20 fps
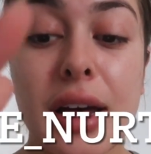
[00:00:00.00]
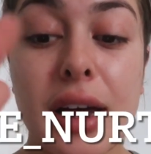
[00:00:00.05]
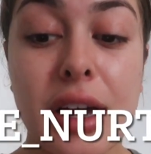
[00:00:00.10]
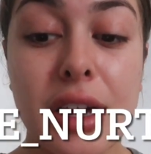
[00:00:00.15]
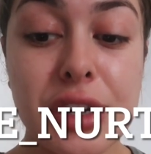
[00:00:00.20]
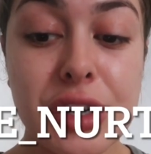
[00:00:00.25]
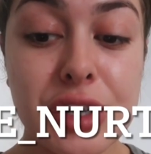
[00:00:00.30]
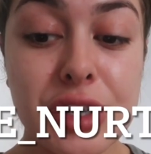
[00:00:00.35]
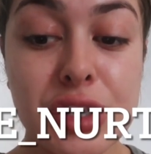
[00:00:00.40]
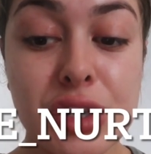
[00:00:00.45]

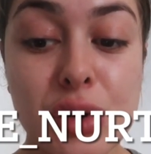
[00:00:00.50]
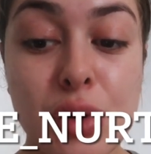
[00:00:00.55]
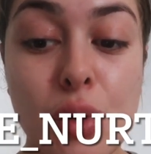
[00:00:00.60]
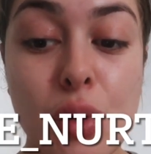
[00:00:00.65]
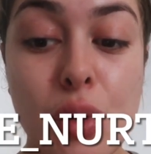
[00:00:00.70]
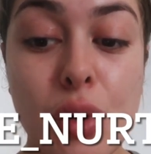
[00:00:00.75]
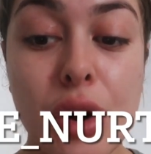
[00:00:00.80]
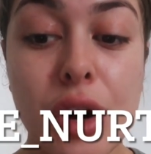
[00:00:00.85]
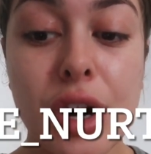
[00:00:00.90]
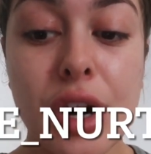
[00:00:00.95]

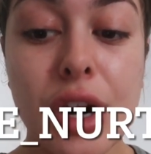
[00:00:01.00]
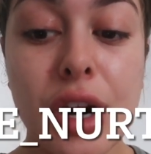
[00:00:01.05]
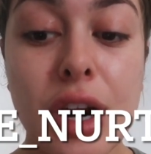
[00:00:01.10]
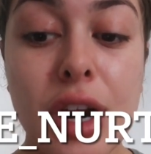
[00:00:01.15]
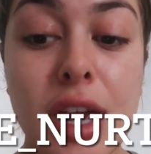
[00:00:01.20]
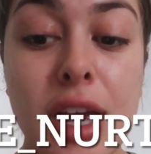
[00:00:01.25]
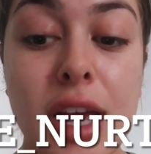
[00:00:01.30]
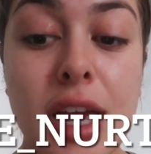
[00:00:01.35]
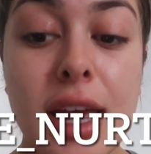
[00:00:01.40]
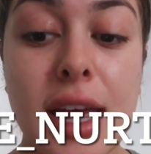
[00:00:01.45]
underscore
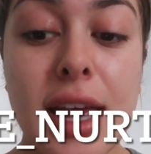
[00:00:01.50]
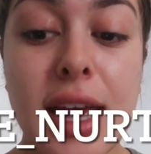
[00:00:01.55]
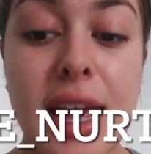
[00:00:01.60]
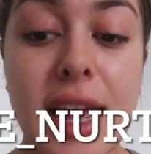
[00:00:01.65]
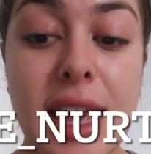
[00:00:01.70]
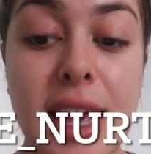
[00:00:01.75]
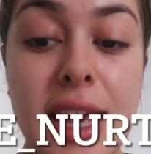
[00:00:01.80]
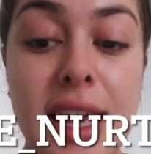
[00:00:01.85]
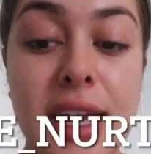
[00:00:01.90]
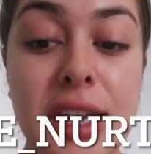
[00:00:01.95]

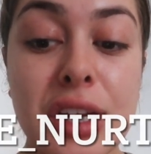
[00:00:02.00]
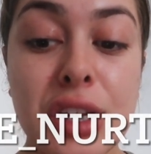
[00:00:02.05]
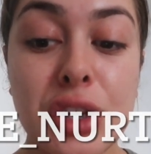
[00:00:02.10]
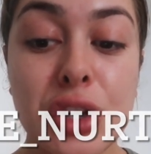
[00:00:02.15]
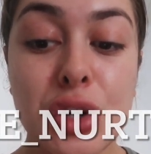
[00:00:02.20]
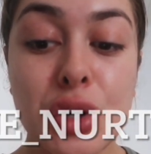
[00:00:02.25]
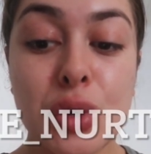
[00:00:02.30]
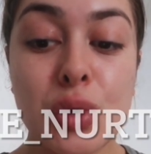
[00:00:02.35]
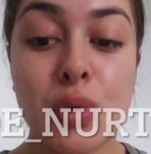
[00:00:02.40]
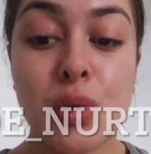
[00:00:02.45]

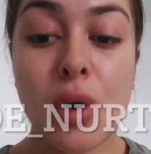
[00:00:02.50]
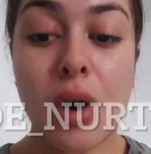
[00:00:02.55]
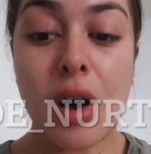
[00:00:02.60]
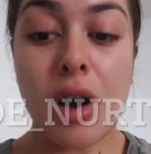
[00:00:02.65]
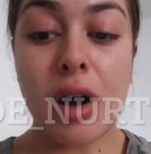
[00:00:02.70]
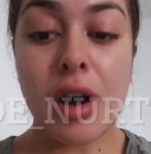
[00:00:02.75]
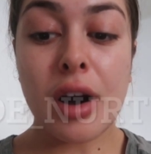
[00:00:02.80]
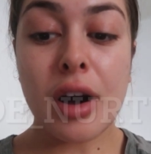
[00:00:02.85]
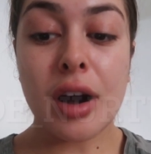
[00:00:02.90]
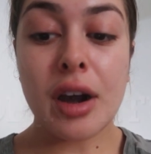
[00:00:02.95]

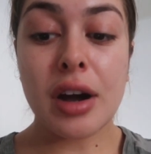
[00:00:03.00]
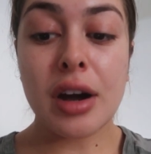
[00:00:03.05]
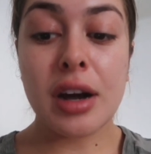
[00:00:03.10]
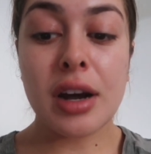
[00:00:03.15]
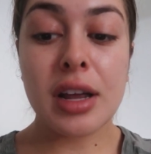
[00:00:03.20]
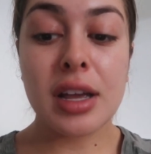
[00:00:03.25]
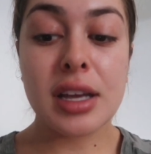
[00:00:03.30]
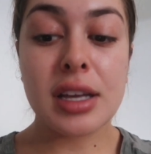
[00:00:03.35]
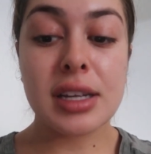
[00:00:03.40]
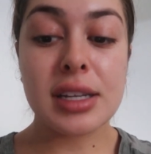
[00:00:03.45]

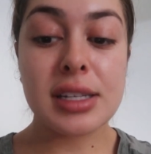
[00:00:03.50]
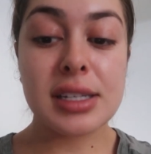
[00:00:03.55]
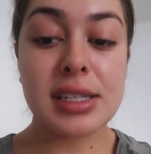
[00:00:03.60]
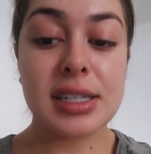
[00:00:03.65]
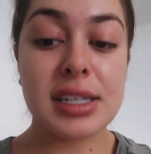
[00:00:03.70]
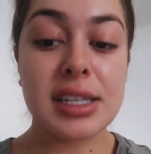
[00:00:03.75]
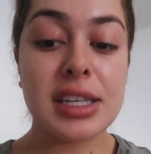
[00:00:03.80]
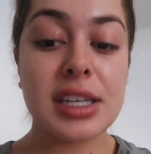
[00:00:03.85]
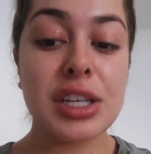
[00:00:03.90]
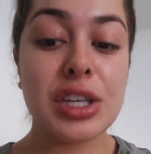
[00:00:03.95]

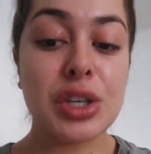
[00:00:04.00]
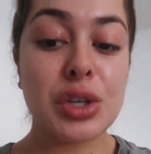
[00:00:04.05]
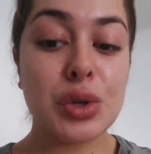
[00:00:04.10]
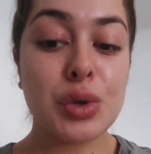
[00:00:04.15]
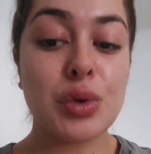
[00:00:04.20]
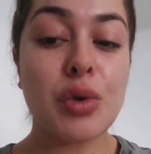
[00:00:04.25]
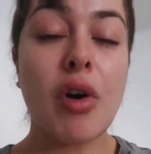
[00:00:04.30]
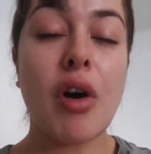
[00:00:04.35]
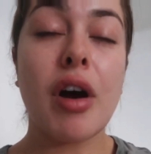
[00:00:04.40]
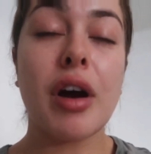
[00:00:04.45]

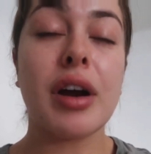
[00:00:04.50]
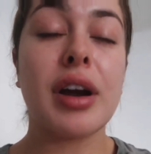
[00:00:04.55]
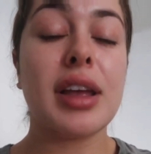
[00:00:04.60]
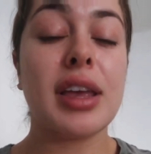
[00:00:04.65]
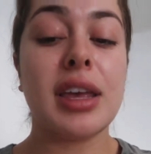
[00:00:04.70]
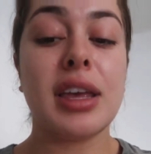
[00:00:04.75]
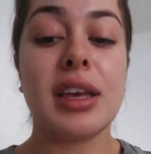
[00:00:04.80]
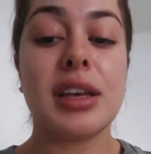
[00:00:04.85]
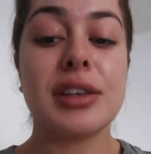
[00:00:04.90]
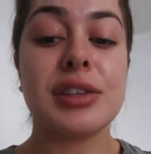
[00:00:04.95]

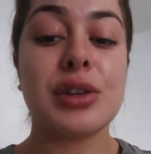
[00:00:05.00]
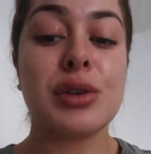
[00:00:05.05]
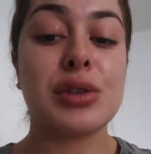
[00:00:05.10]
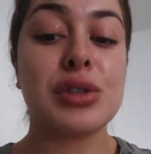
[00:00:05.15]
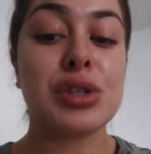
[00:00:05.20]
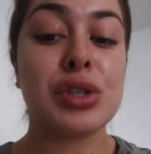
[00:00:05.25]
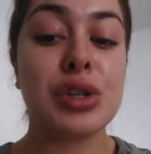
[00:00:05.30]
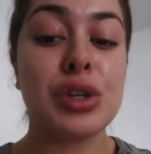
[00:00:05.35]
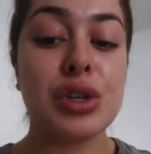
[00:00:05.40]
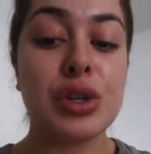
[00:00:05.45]
N-U-R-T-U-R-E. So
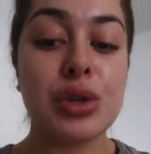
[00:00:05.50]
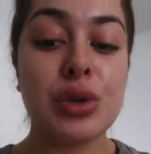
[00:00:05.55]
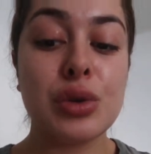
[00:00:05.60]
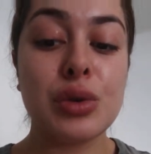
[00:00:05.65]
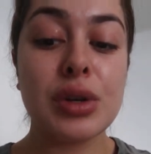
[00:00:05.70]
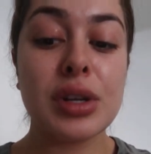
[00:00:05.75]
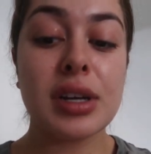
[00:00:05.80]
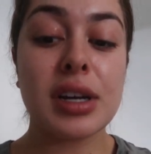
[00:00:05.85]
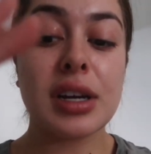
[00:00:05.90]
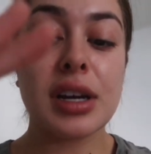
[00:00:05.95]
it's
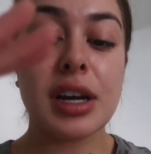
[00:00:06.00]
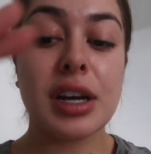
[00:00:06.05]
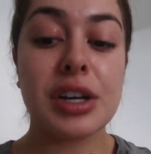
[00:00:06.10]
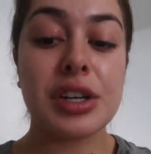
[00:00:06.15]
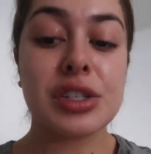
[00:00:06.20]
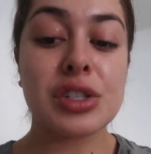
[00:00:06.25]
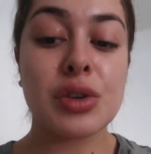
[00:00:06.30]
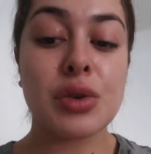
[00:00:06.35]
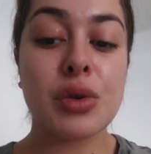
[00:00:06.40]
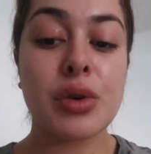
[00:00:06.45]
nude
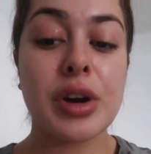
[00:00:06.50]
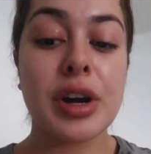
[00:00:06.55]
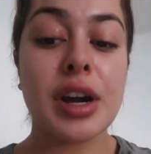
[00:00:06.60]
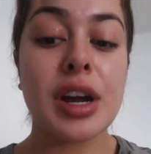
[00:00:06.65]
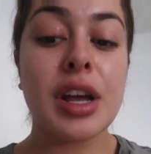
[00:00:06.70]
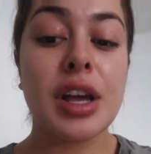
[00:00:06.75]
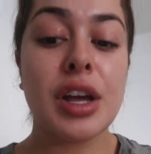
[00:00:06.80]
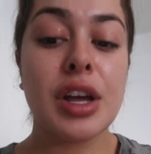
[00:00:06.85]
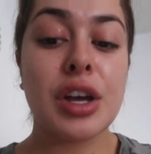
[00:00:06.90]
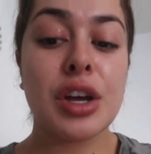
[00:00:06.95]

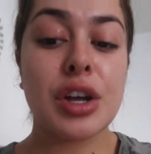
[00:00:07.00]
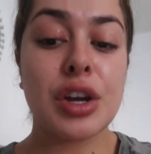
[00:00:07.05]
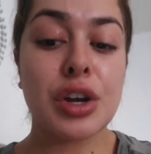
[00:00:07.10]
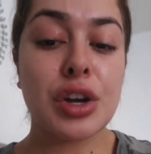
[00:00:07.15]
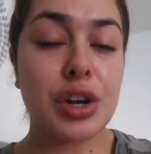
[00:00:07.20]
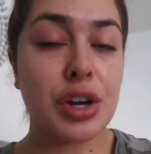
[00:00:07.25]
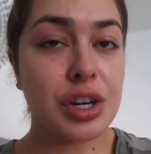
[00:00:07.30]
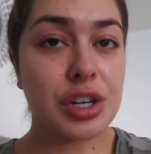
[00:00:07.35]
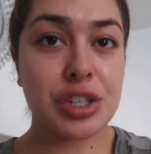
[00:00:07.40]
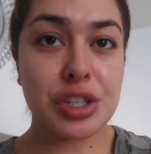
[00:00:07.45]
underscore
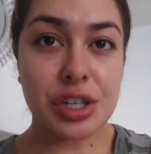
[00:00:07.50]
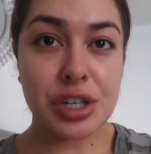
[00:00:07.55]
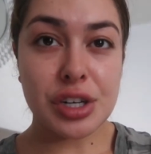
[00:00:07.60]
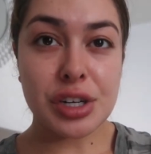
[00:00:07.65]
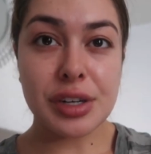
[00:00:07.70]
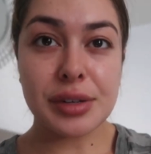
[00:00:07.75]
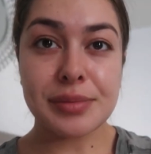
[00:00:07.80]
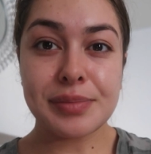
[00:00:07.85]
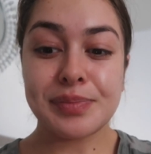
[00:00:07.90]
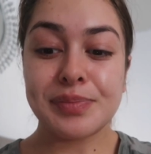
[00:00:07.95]

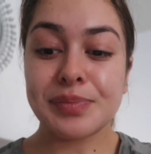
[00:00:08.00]
nurture